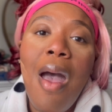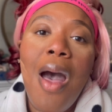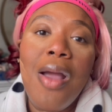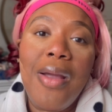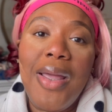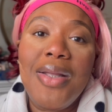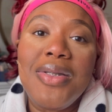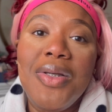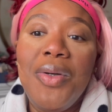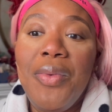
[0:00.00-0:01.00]
All right,
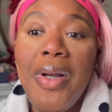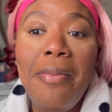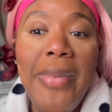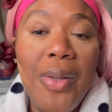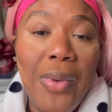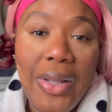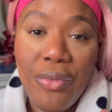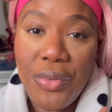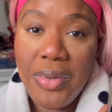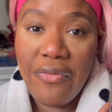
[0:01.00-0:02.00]
so we're midway
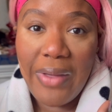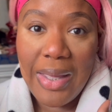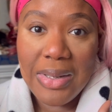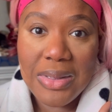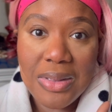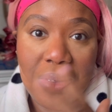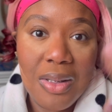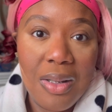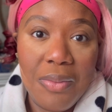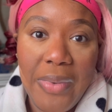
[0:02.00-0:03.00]
through the face.
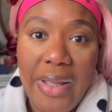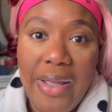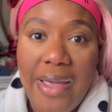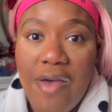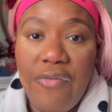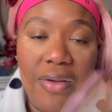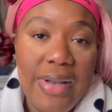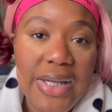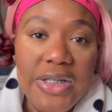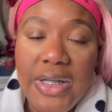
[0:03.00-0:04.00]
We have
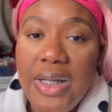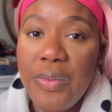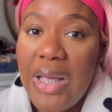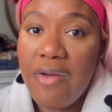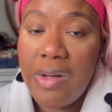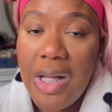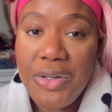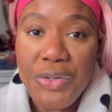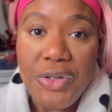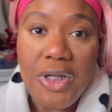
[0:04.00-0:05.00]
foundation, we have
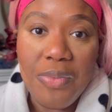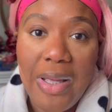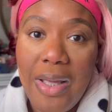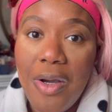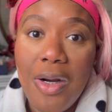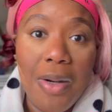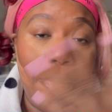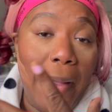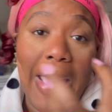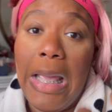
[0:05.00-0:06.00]
contour, we are
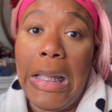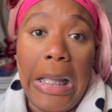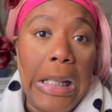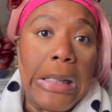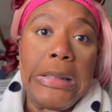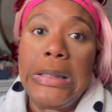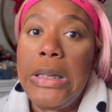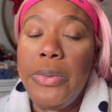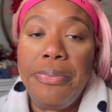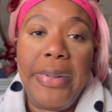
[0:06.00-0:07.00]
baking a
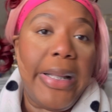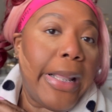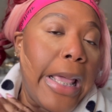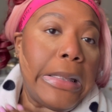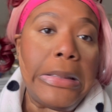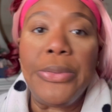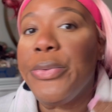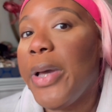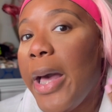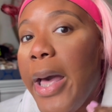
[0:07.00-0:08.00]
little bit, got little
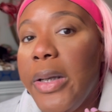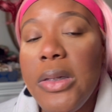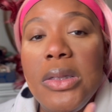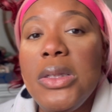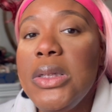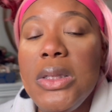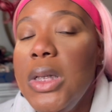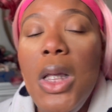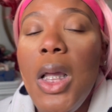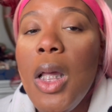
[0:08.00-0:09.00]
cuttings
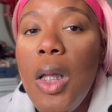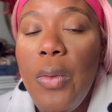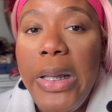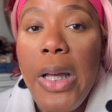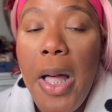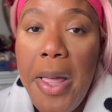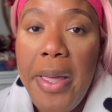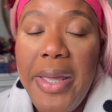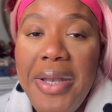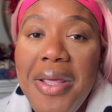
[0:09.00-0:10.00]
going
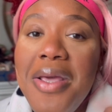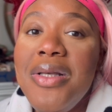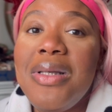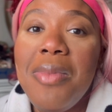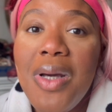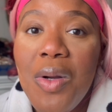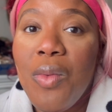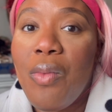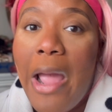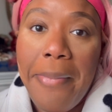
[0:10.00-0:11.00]
on. So I'm gonna
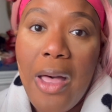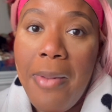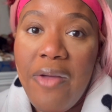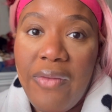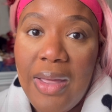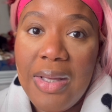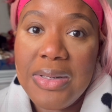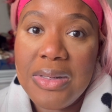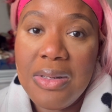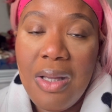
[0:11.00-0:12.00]
wrap out my
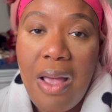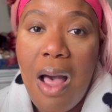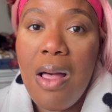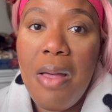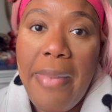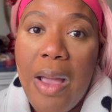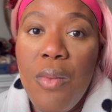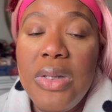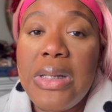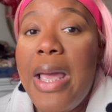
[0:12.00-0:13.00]
face. I'll come back
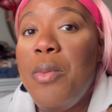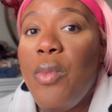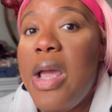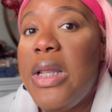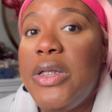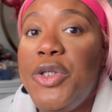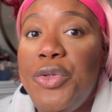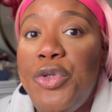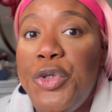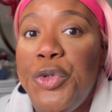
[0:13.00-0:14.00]
once I'm ready to
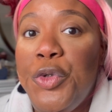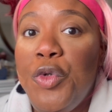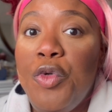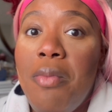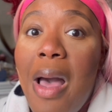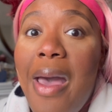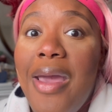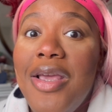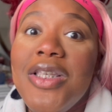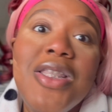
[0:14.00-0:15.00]
do
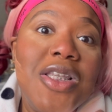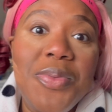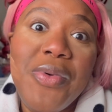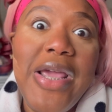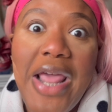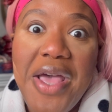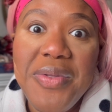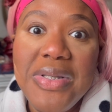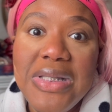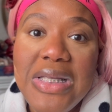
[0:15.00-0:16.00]
the spray
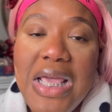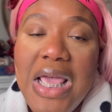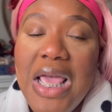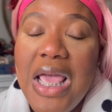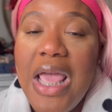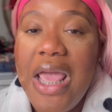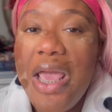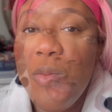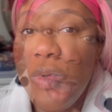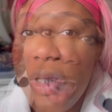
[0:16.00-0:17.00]
downs,
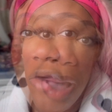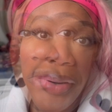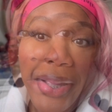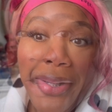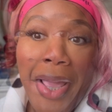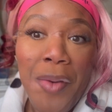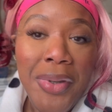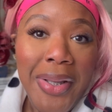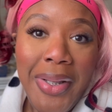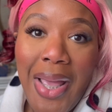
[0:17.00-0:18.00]
and we'll go. All right, now
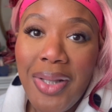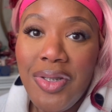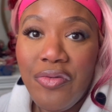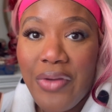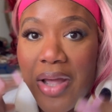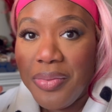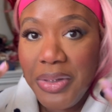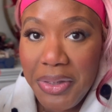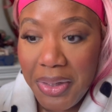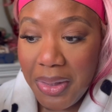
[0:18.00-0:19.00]
we got the final
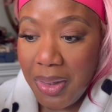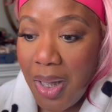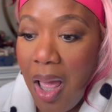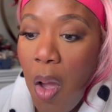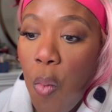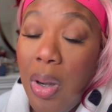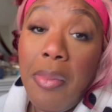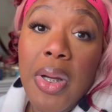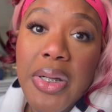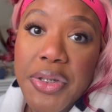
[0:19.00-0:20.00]
look. What I'm
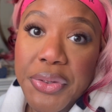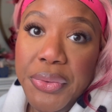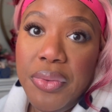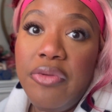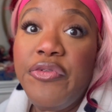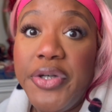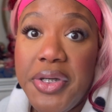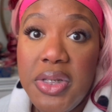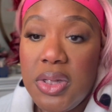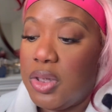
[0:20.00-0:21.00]
gonna do
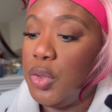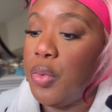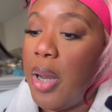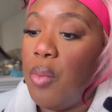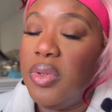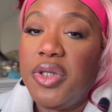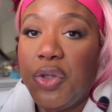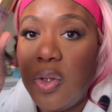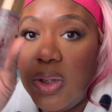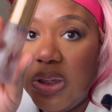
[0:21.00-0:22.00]
first is start out with the
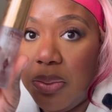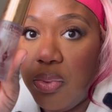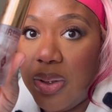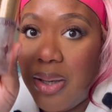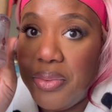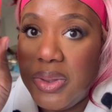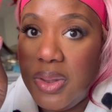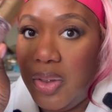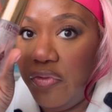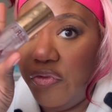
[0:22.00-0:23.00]
Charlotte Tilbury. That was
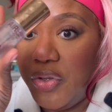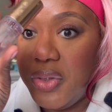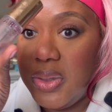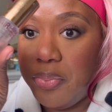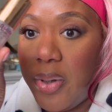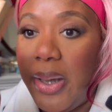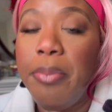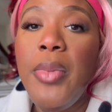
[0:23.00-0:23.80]
the first spray.